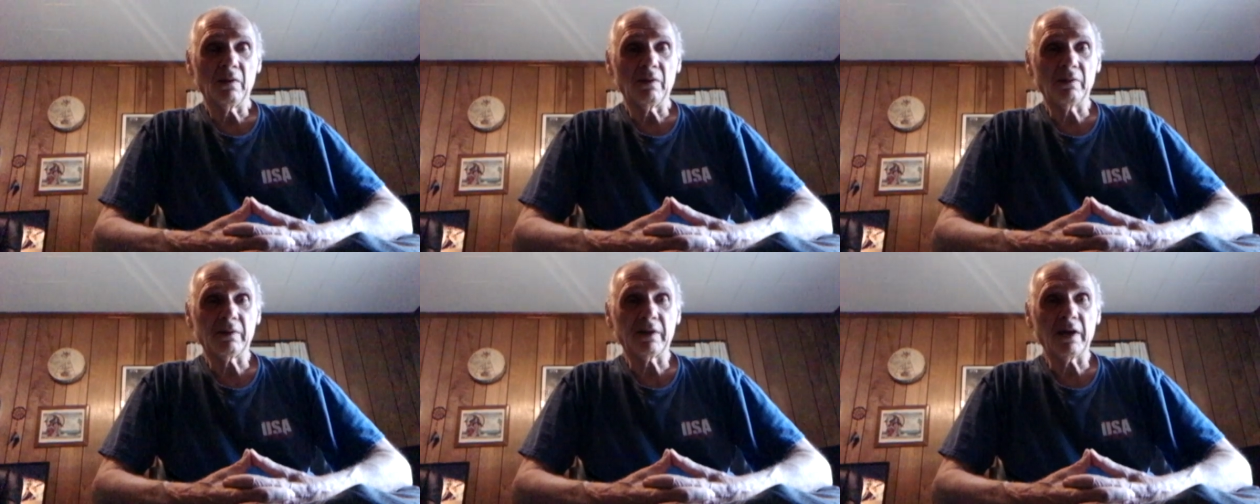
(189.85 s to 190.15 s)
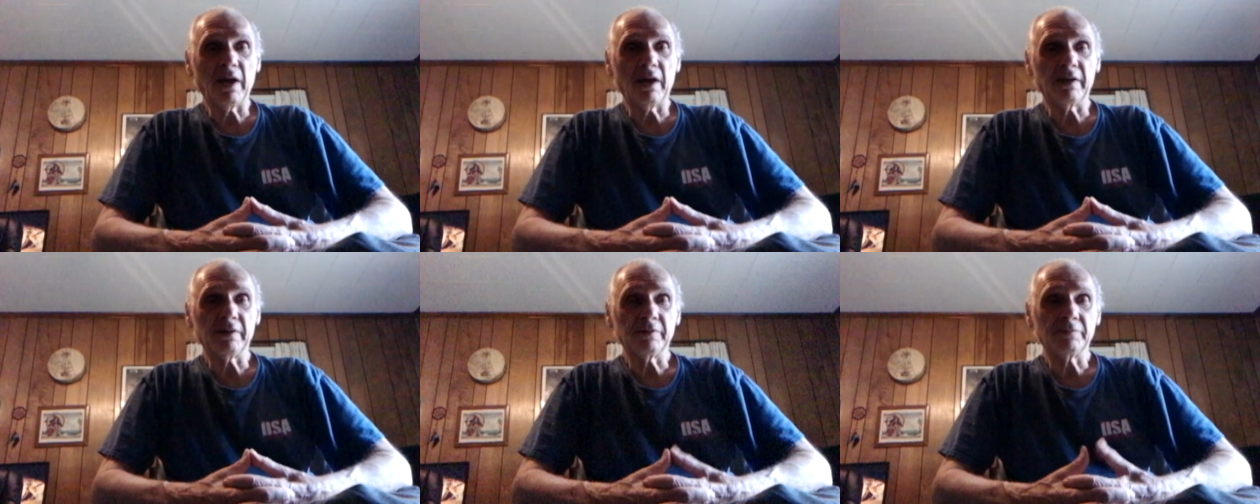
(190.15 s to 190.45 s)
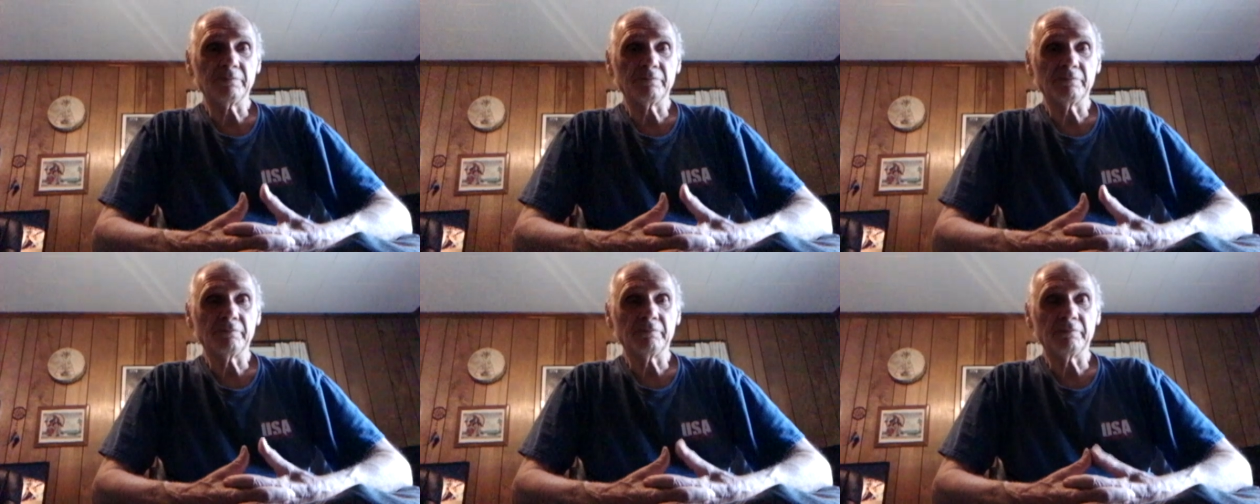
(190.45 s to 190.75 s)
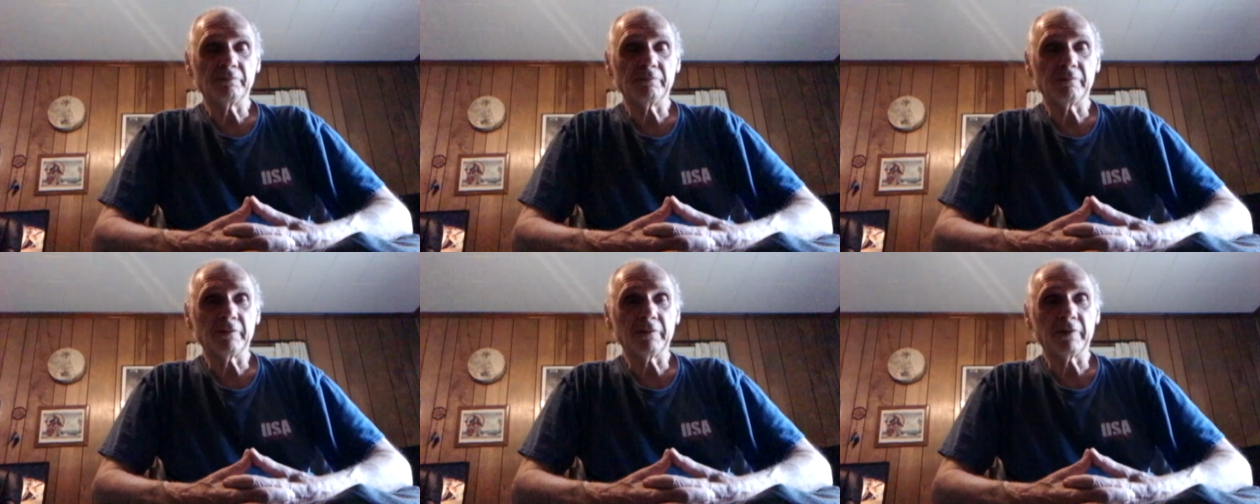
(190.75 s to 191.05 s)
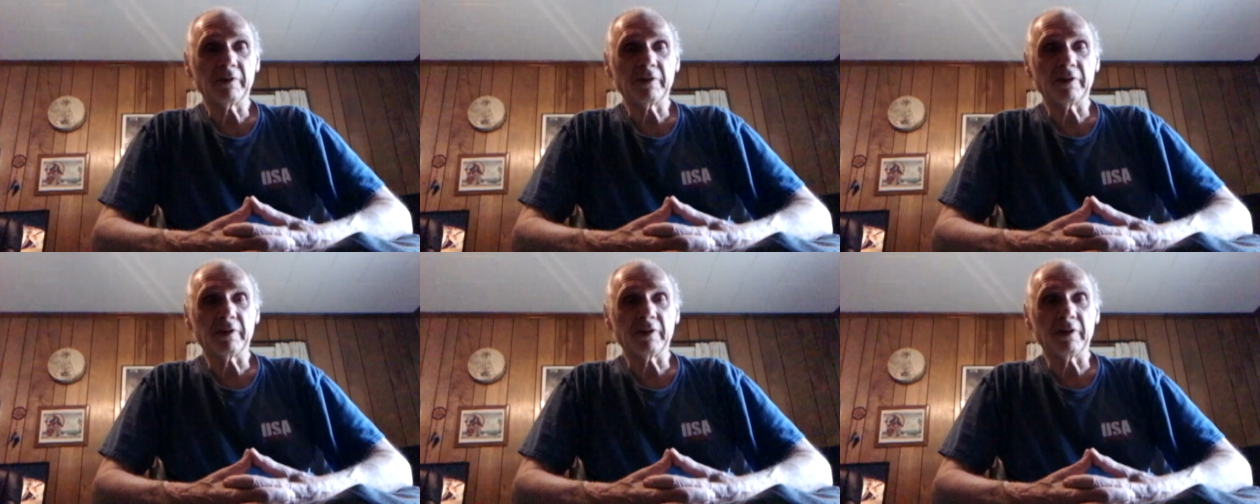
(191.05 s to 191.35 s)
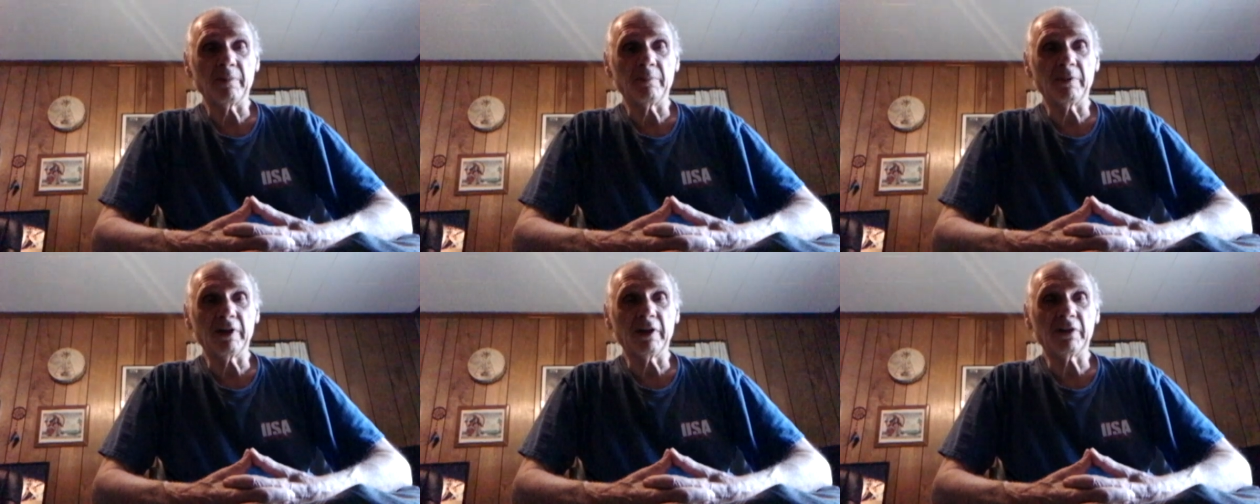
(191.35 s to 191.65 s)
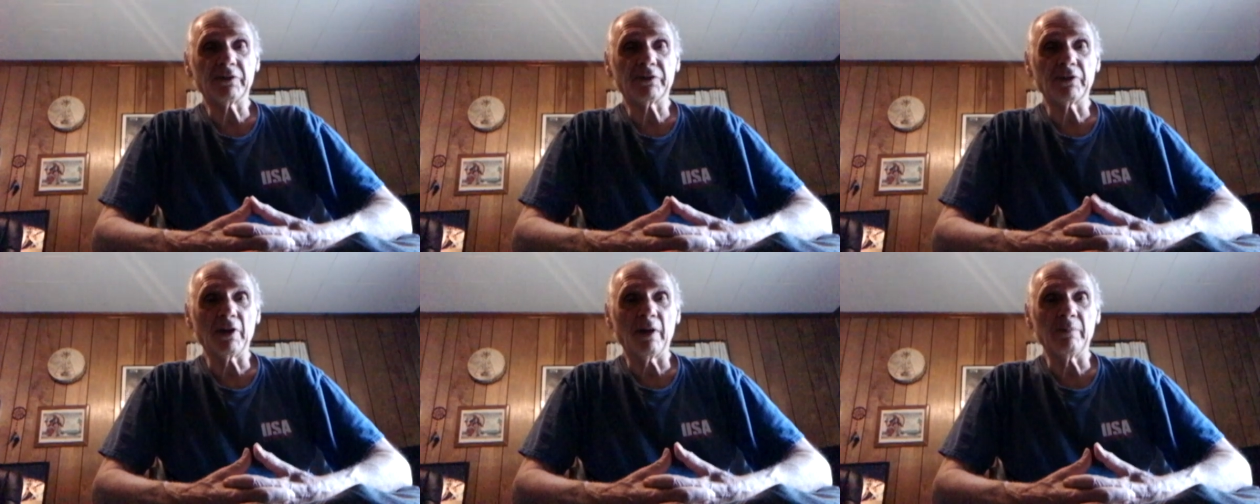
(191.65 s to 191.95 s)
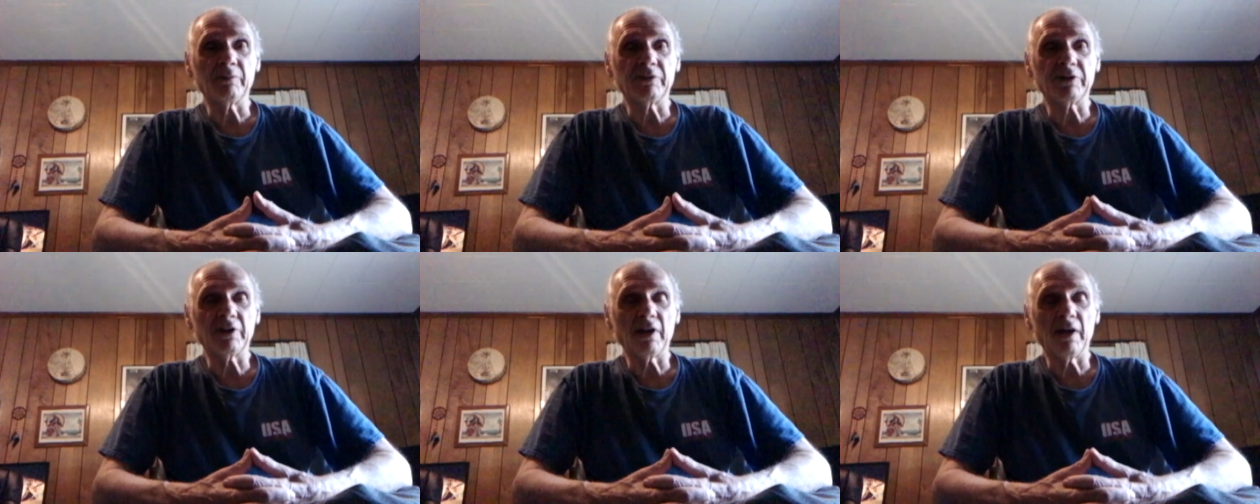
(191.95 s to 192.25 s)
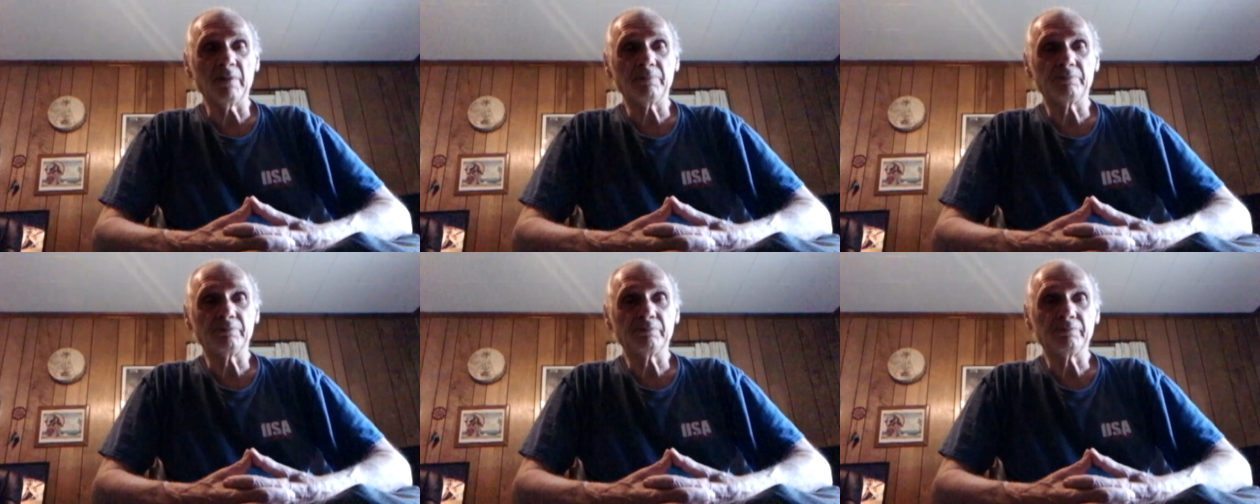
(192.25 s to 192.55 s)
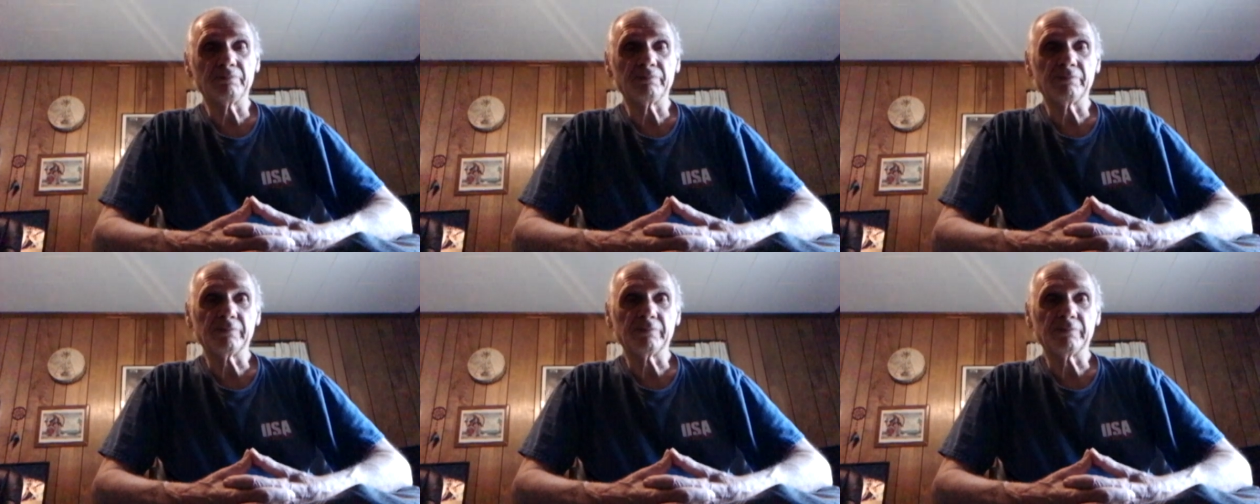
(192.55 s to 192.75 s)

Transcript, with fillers: okay, give me a thumbs up,